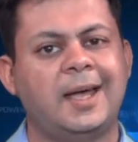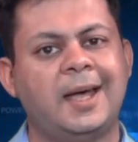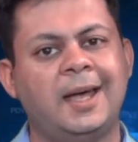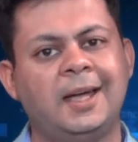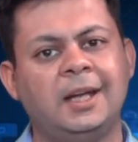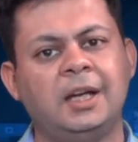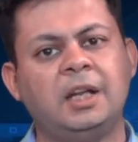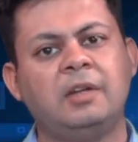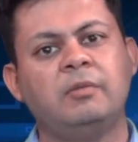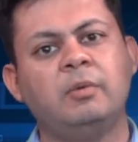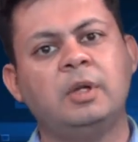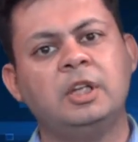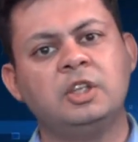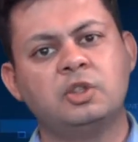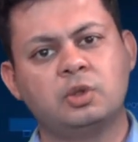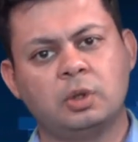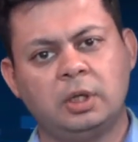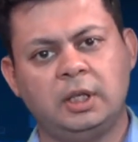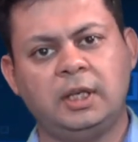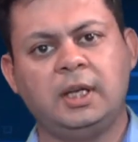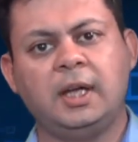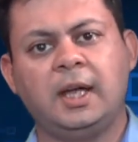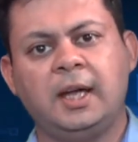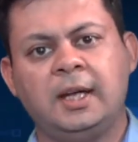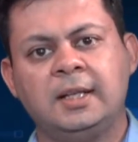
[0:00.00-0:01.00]
and
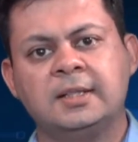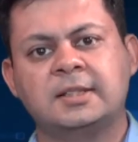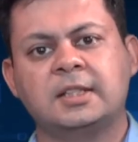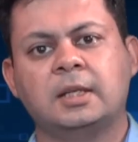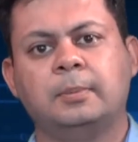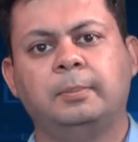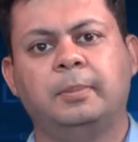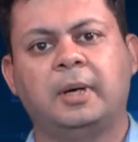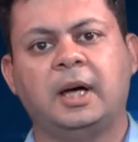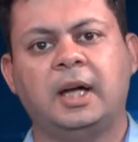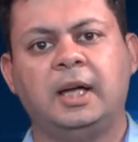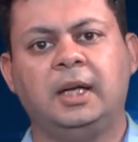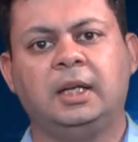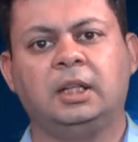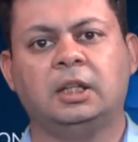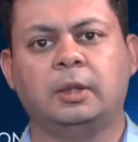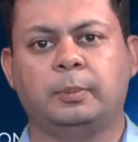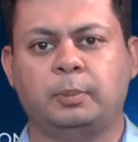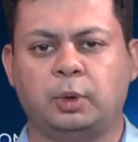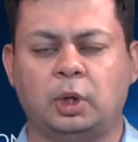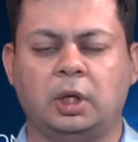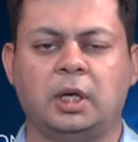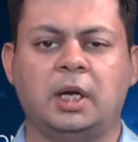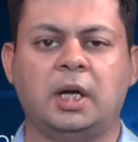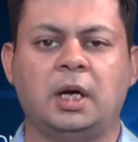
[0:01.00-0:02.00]
eventually ends up buying the
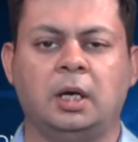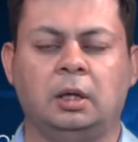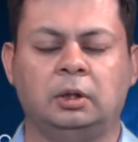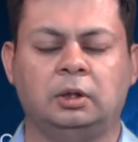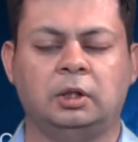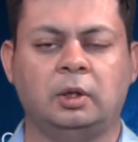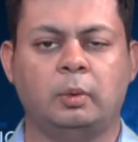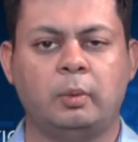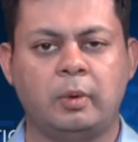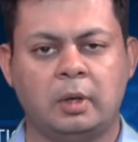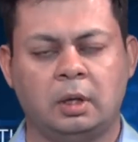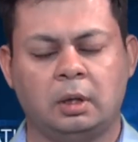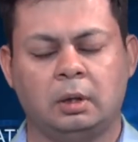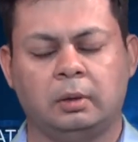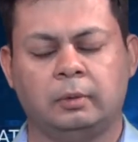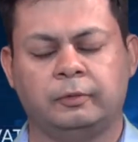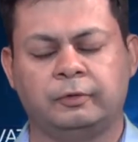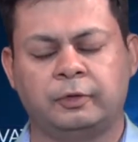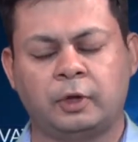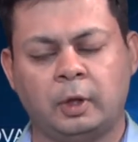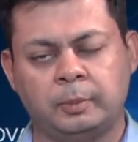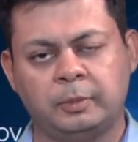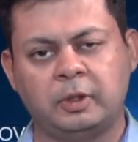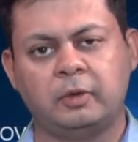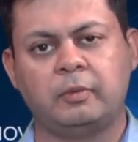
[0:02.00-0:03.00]
product uh, the, uh,
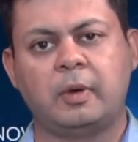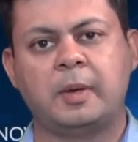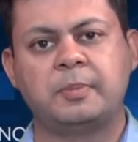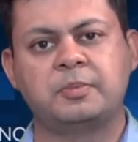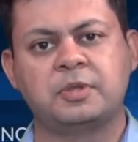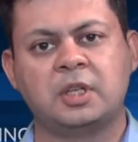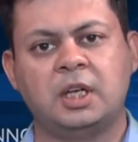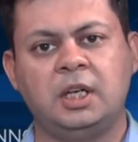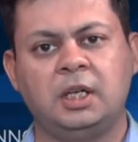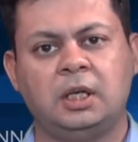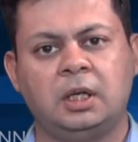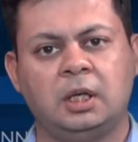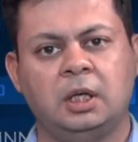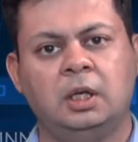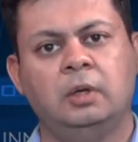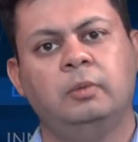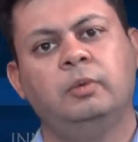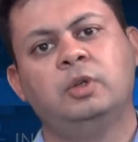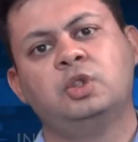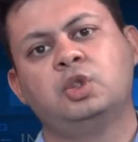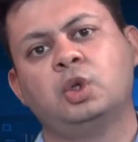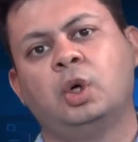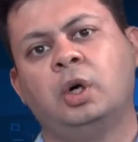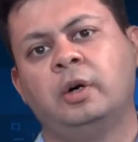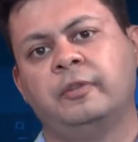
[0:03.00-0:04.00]
from the website
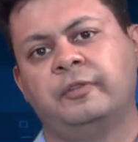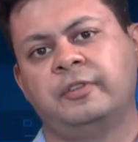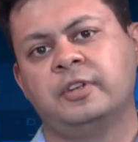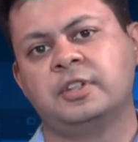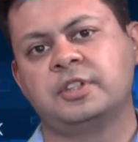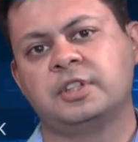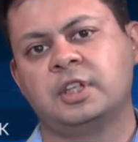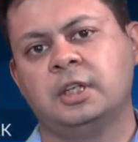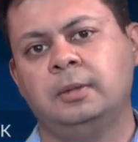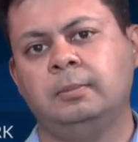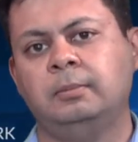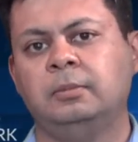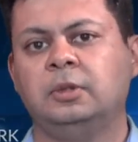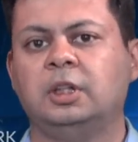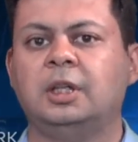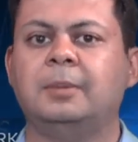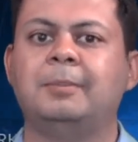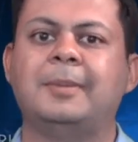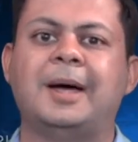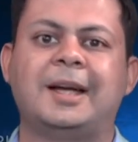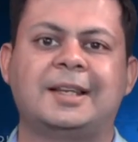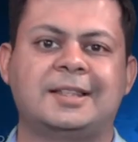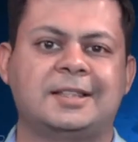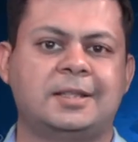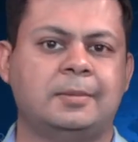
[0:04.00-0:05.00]
which offers him the
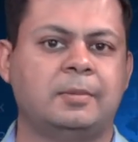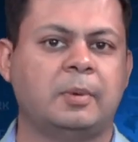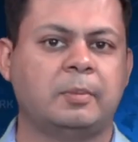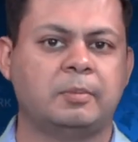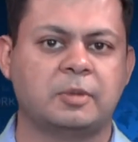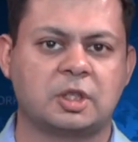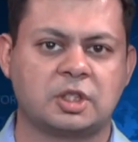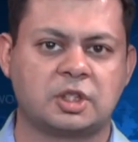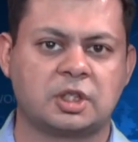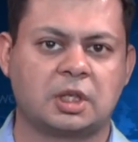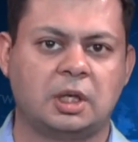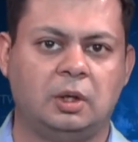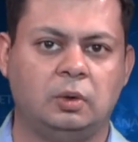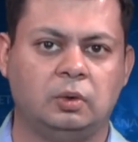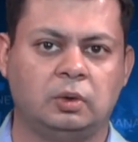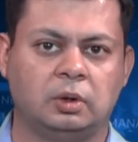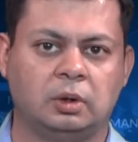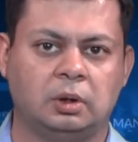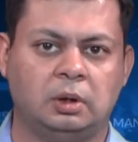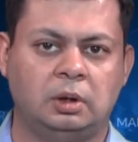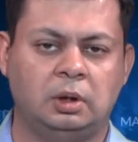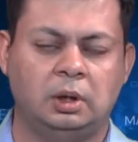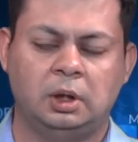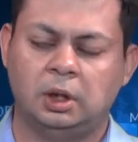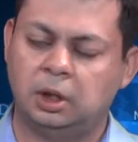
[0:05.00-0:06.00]
maximum discount.
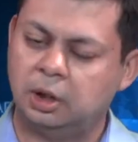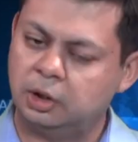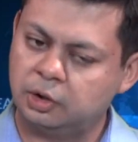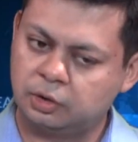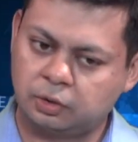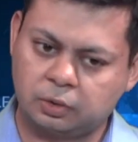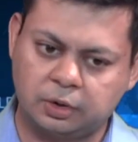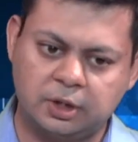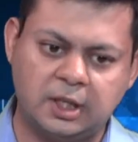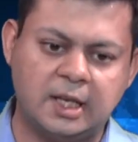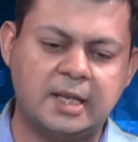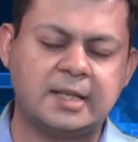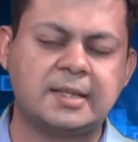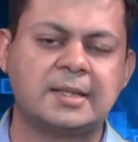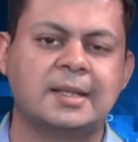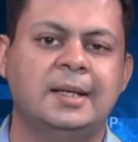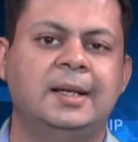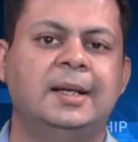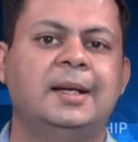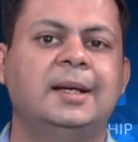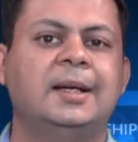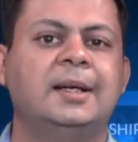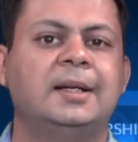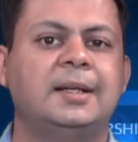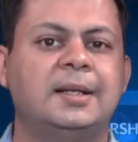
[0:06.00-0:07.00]
So yes,
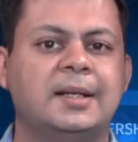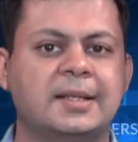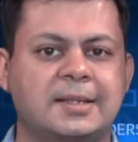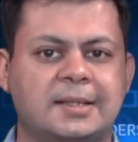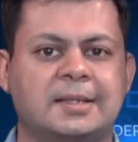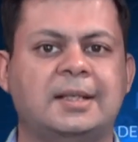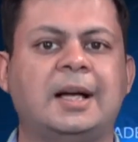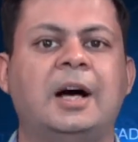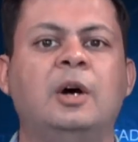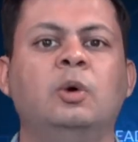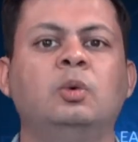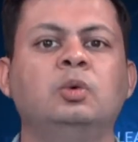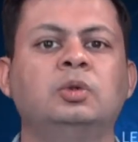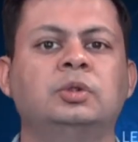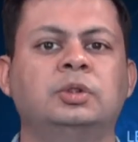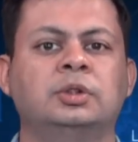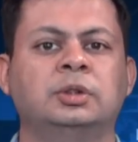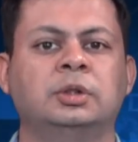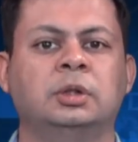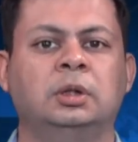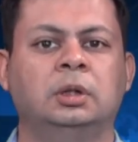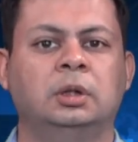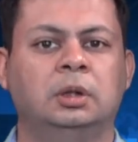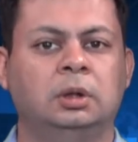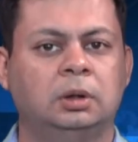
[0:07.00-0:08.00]

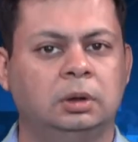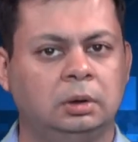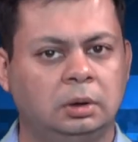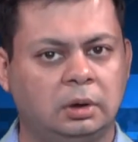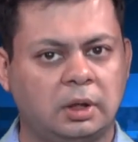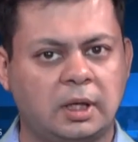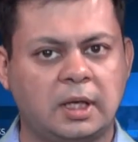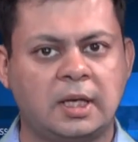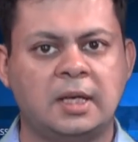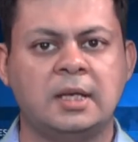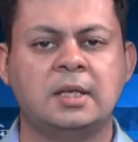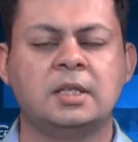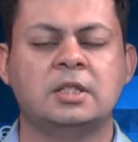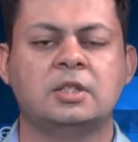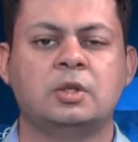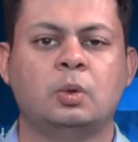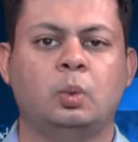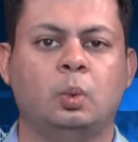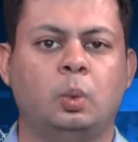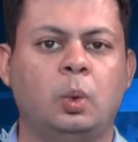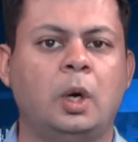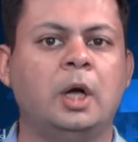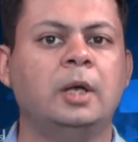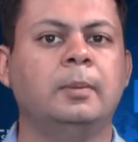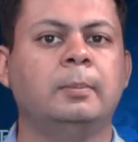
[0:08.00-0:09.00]
discount is
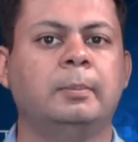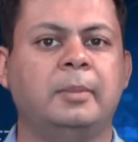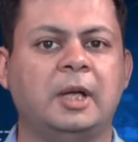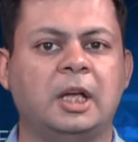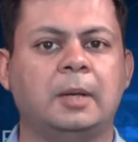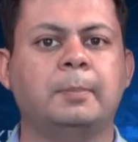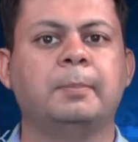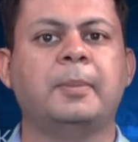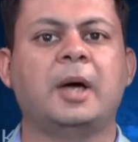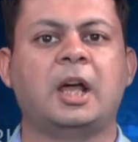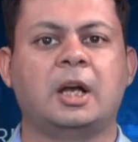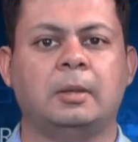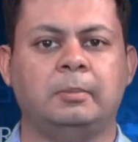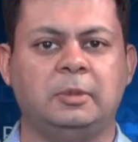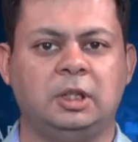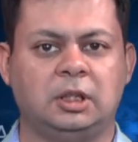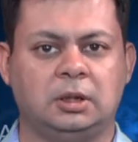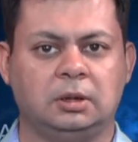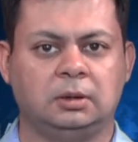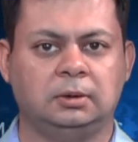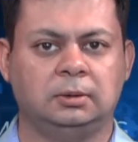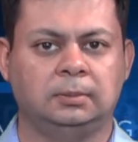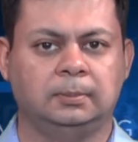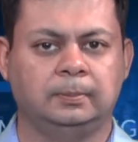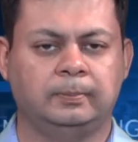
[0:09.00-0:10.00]
one big
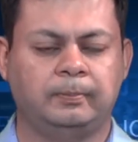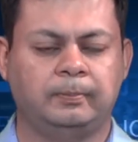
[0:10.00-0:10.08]
parameter.